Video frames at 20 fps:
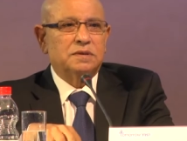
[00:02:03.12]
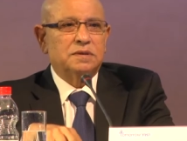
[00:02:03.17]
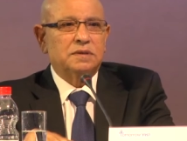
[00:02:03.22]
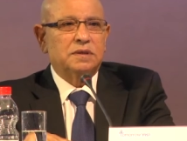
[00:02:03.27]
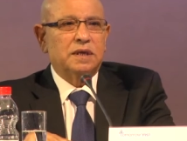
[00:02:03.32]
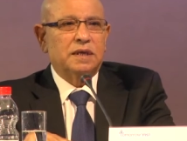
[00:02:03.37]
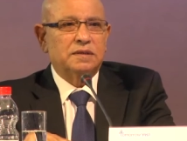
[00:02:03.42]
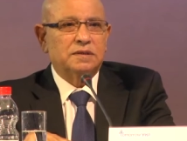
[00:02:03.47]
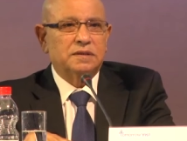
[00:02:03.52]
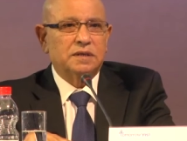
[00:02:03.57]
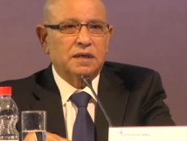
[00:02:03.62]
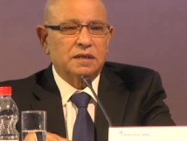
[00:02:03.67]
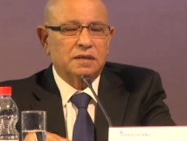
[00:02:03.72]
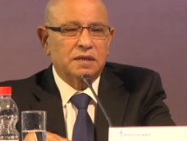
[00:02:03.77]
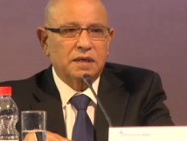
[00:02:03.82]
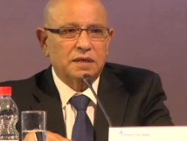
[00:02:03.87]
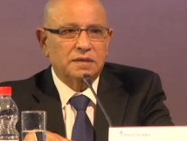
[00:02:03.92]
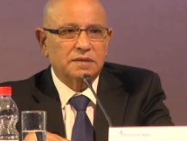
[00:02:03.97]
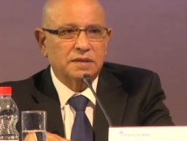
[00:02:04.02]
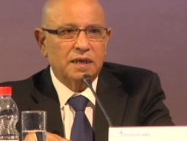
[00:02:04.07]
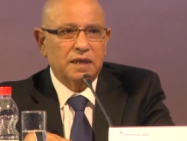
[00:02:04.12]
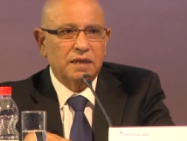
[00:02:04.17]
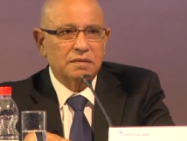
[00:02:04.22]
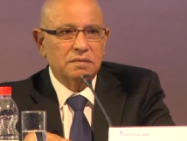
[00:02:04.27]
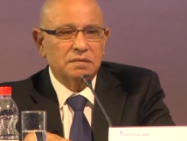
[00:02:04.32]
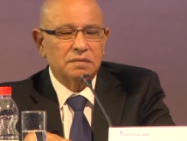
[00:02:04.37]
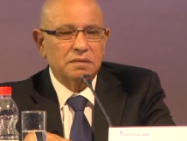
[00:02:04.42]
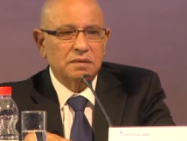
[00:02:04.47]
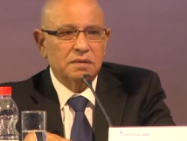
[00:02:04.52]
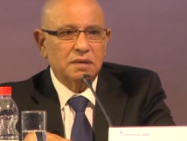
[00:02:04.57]
to a certain
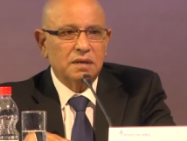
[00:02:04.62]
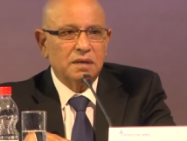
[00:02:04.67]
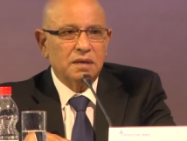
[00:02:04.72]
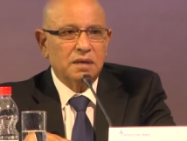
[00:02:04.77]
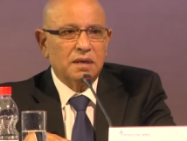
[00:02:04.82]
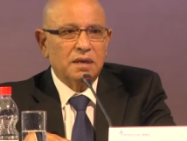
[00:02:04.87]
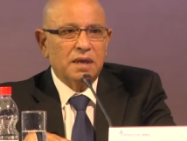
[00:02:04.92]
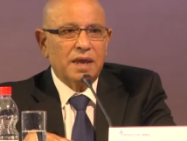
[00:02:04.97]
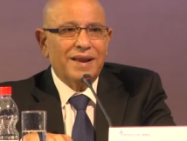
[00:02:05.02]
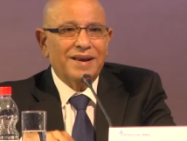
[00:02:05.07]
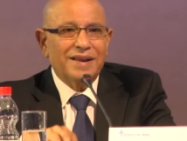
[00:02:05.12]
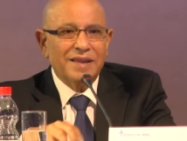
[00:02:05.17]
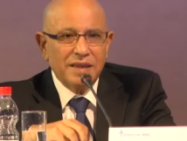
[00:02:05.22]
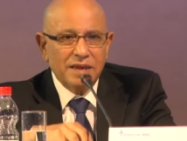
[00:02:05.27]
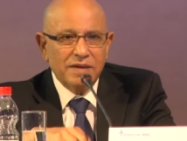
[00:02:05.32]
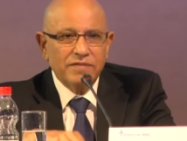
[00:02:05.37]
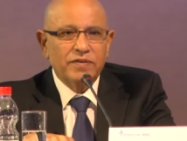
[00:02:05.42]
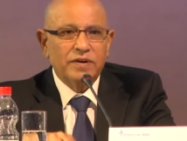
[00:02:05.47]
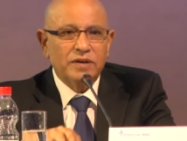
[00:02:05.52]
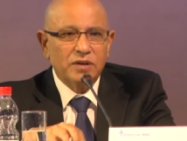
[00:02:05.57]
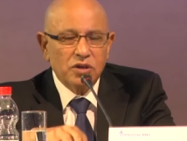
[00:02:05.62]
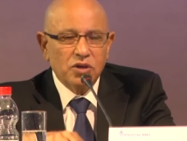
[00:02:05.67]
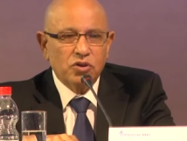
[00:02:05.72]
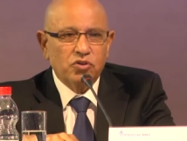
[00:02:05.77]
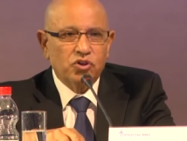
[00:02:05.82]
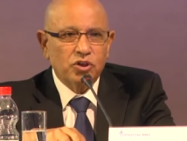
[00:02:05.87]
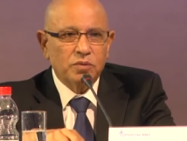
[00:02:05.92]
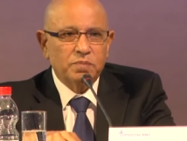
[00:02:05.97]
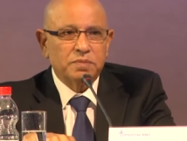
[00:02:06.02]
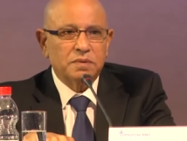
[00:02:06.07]
extent, and even
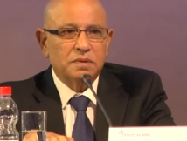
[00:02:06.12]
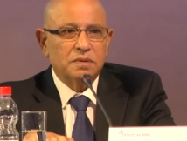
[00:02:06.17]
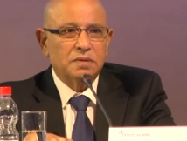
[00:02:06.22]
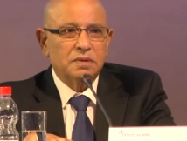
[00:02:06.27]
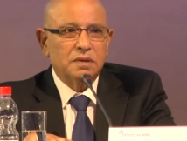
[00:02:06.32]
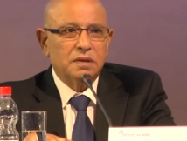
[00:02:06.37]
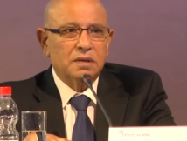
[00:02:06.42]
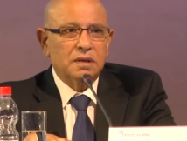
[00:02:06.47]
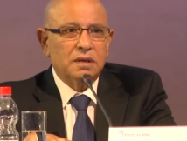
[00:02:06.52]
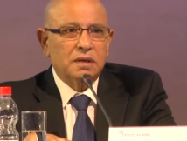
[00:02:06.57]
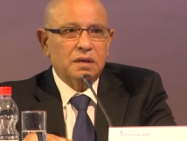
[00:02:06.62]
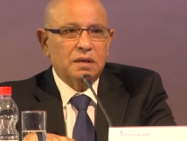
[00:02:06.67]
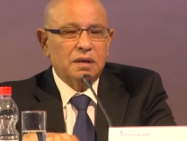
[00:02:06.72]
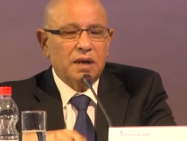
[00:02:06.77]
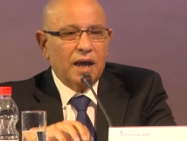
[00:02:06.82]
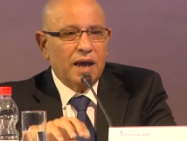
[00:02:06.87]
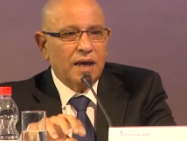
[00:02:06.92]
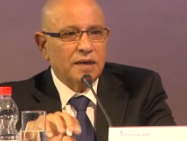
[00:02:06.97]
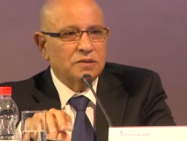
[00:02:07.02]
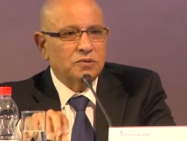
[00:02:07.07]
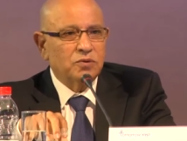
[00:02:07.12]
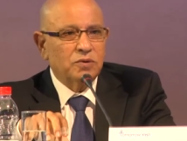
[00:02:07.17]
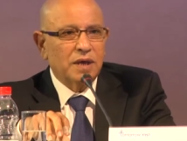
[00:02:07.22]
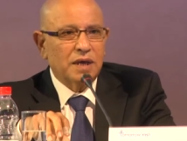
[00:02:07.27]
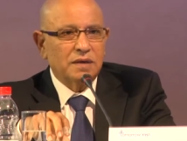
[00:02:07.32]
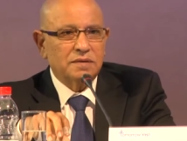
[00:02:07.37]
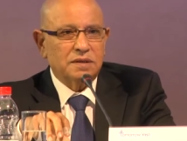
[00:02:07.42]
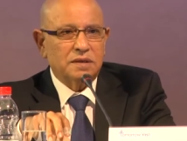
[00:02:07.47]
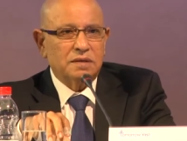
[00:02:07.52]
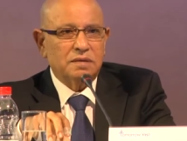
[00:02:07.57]
Egypt, lies
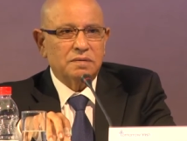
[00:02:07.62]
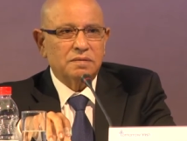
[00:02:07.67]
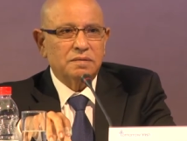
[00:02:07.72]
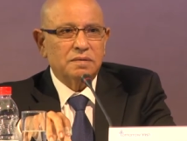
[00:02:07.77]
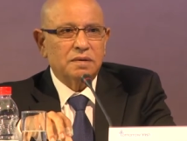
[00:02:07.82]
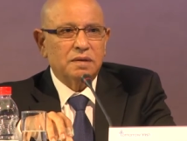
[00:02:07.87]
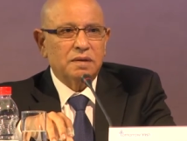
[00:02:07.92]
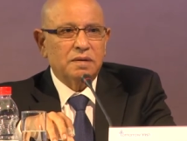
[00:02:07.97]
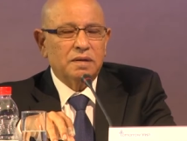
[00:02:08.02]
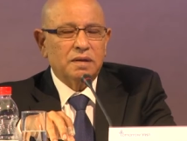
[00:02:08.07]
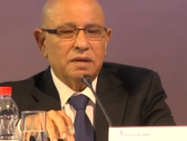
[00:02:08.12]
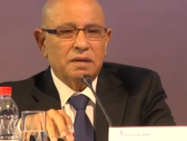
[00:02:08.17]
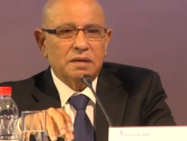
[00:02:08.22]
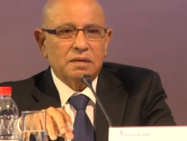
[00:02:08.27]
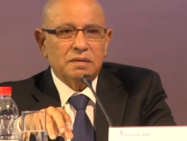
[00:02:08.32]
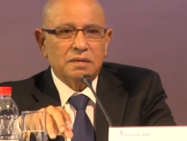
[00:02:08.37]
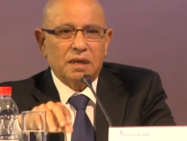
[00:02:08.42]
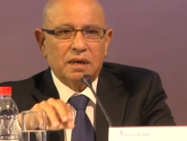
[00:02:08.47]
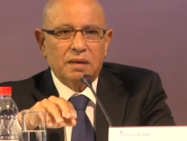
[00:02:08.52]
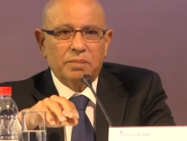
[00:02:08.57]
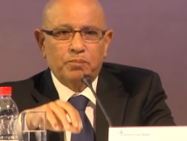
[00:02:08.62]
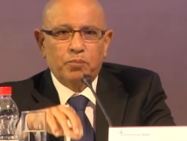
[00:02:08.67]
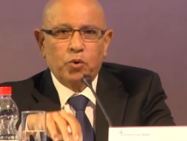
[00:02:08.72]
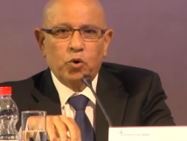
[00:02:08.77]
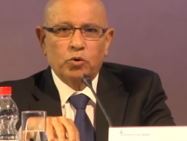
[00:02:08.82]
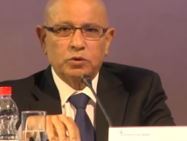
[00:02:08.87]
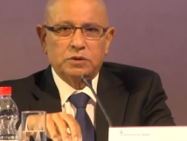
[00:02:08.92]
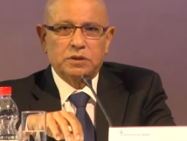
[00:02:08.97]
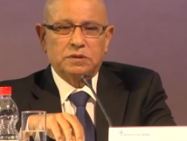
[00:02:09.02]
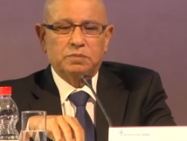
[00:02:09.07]
together. The
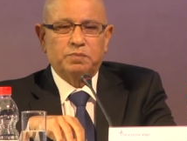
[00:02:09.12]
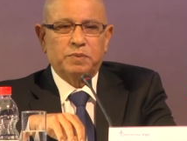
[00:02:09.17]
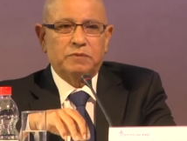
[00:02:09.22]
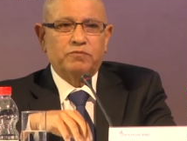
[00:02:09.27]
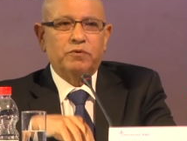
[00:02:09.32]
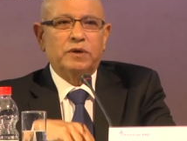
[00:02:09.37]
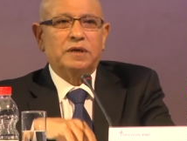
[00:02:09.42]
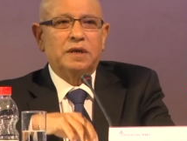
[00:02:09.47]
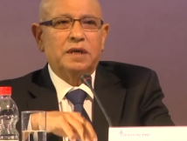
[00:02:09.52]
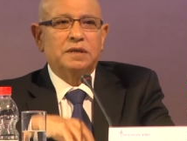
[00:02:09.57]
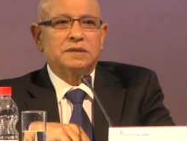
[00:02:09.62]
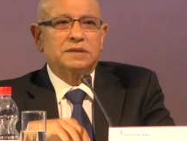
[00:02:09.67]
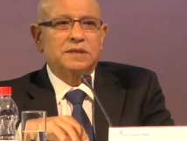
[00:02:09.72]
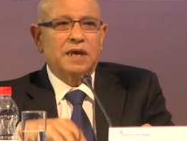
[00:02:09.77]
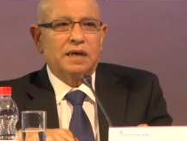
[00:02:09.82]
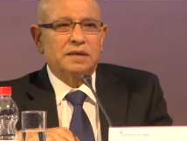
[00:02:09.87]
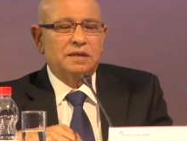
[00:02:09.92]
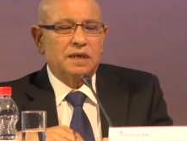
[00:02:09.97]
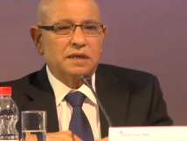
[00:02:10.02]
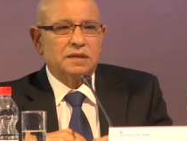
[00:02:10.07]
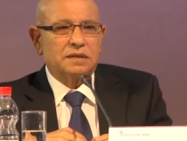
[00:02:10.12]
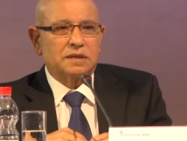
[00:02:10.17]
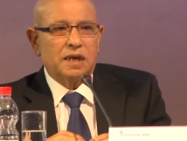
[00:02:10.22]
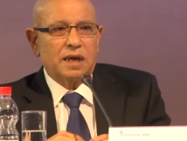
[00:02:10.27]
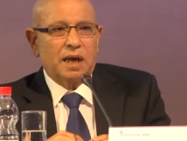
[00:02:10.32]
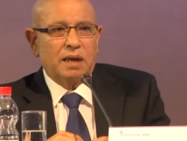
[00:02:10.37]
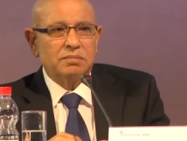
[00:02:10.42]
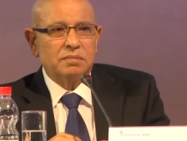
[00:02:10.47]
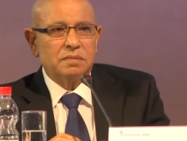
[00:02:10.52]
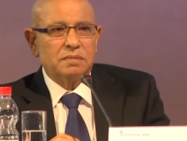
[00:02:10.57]
borders between inside the
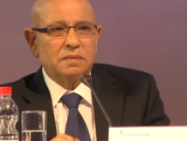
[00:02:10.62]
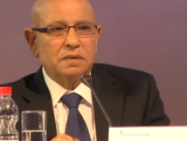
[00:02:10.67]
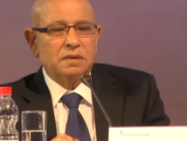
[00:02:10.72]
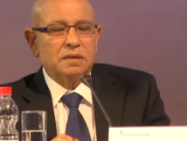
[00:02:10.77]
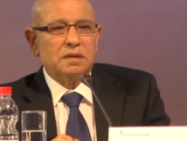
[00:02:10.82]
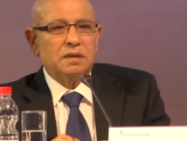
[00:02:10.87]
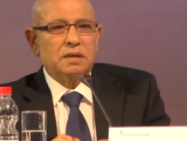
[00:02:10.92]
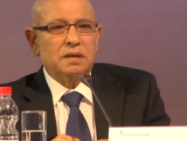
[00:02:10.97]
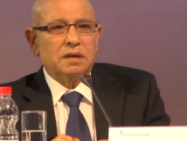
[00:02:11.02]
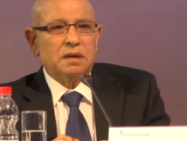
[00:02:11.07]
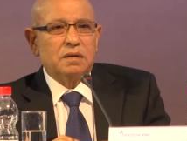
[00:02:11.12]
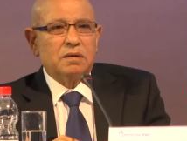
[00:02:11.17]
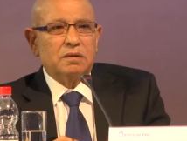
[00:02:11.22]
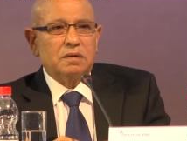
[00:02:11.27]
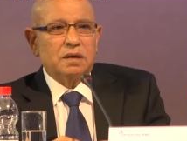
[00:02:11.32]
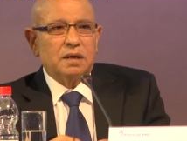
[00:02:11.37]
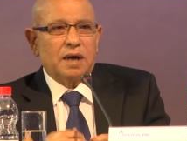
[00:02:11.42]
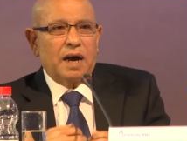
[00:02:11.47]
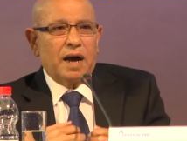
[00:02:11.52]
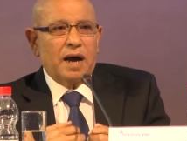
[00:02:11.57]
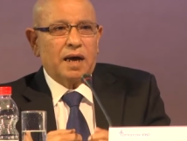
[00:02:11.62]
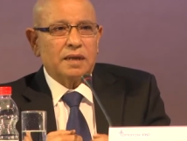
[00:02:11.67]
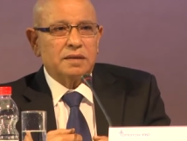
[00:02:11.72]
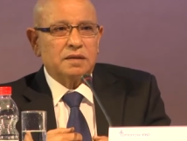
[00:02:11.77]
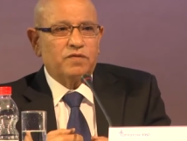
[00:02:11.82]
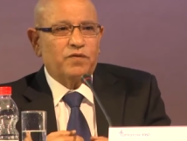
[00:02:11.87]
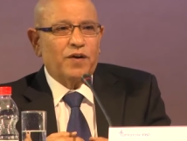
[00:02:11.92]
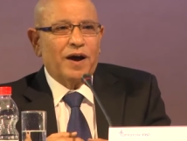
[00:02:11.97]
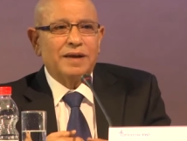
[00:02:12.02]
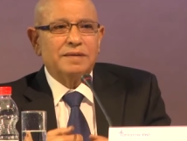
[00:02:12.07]
Islam are
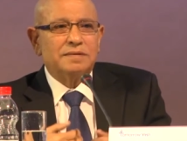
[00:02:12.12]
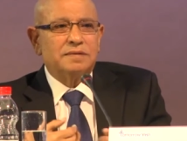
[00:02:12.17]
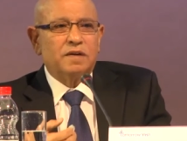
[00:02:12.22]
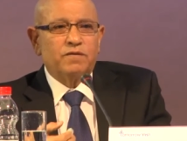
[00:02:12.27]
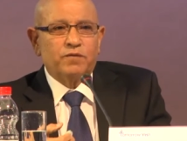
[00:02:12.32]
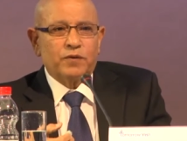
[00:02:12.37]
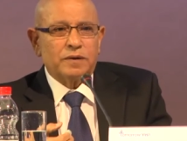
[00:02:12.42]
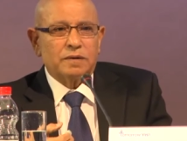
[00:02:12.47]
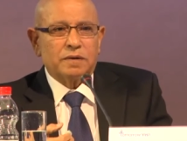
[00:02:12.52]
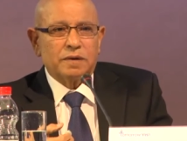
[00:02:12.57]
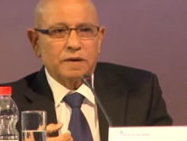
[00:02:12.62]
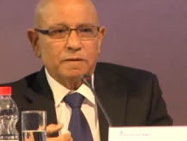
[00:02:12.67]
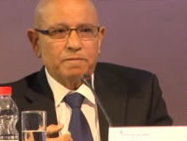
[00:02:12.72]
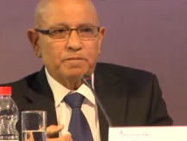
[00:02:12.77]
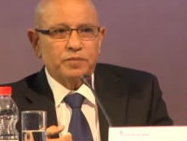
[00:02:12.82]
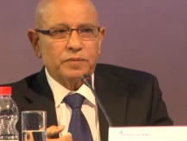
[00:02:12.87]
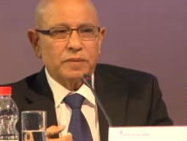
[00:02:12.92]
defined differently,